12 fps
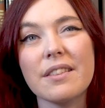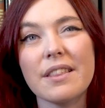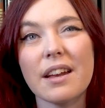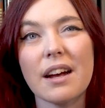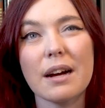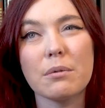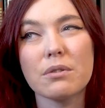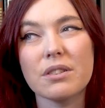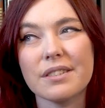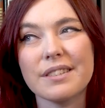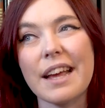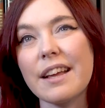that I will
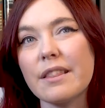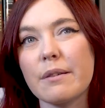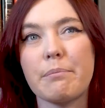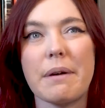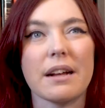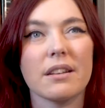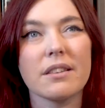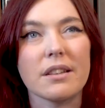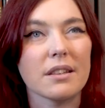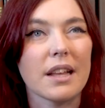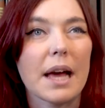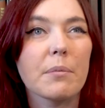just take them back to the
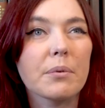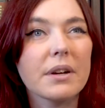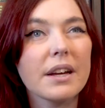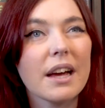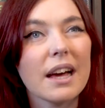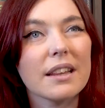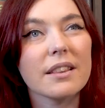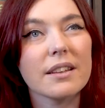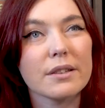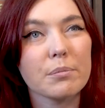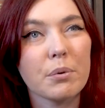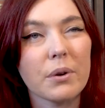library at
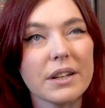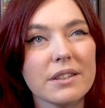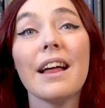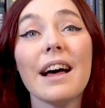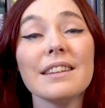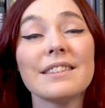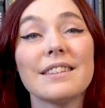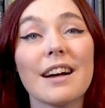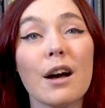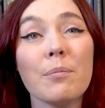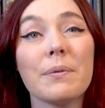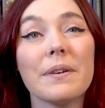this point. Last
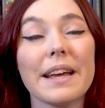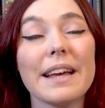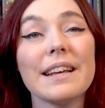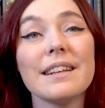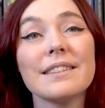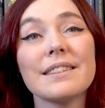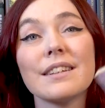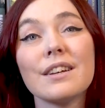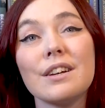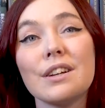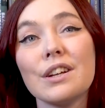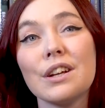up is
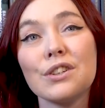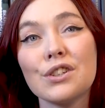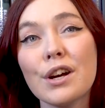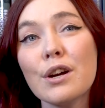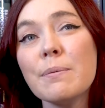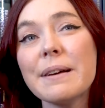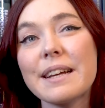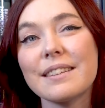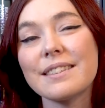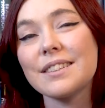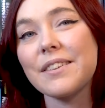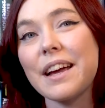Chobits.
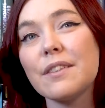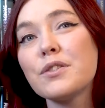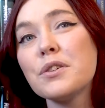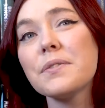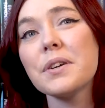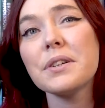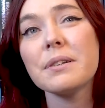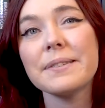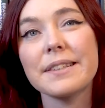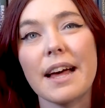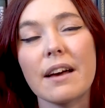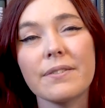So I have 2 volumes
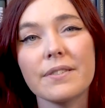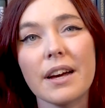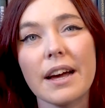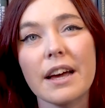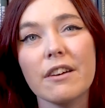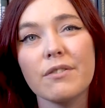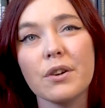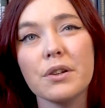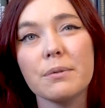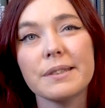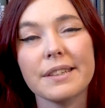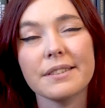left. I have
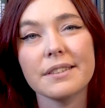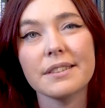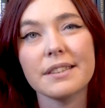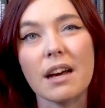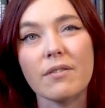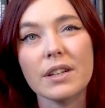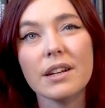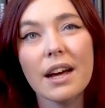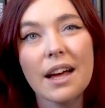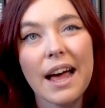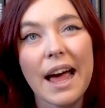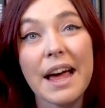volumes 6 and 7,
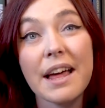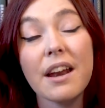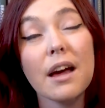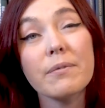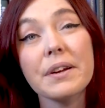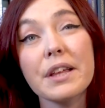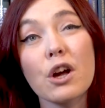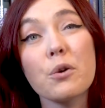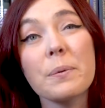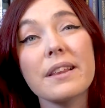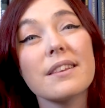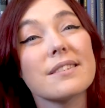and I'm really
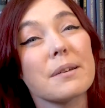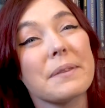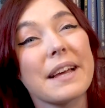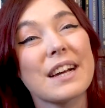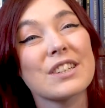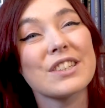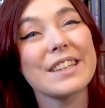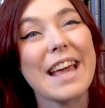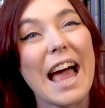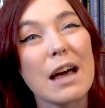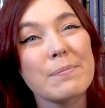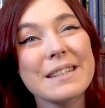hoping that something actually
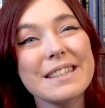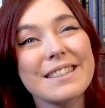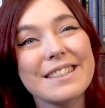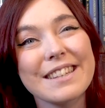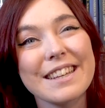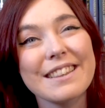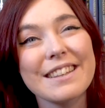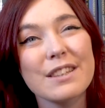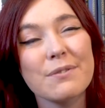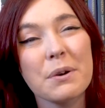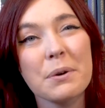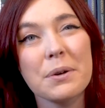happens in these
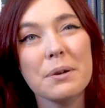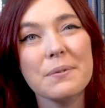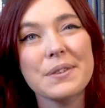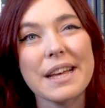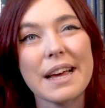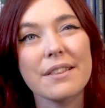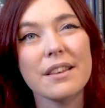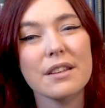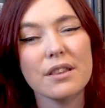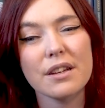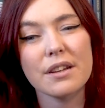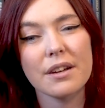volumes and
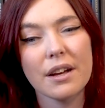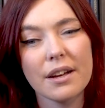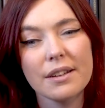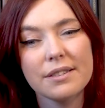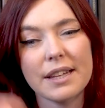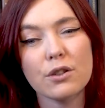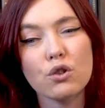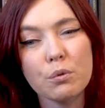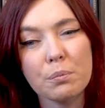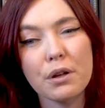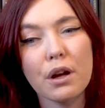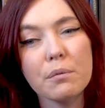that the central
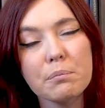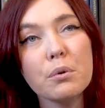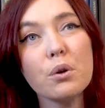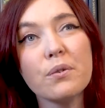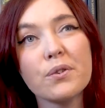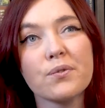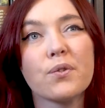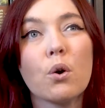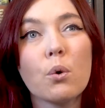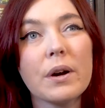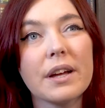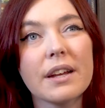plot moves
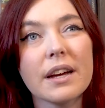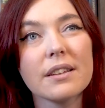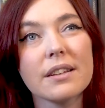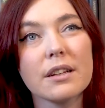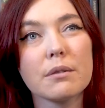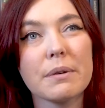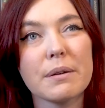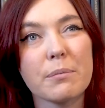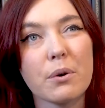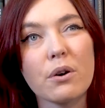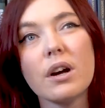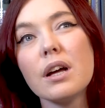forward a little bit
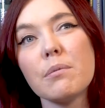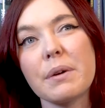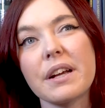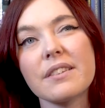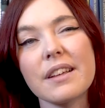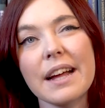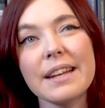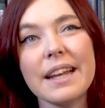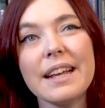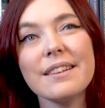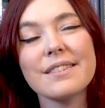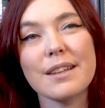more, because I
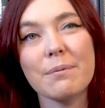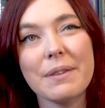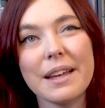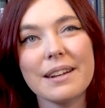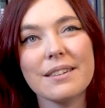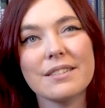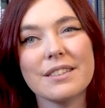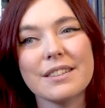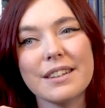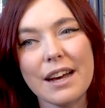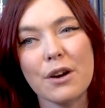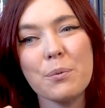need something
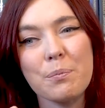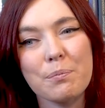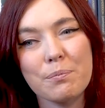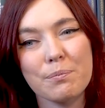to help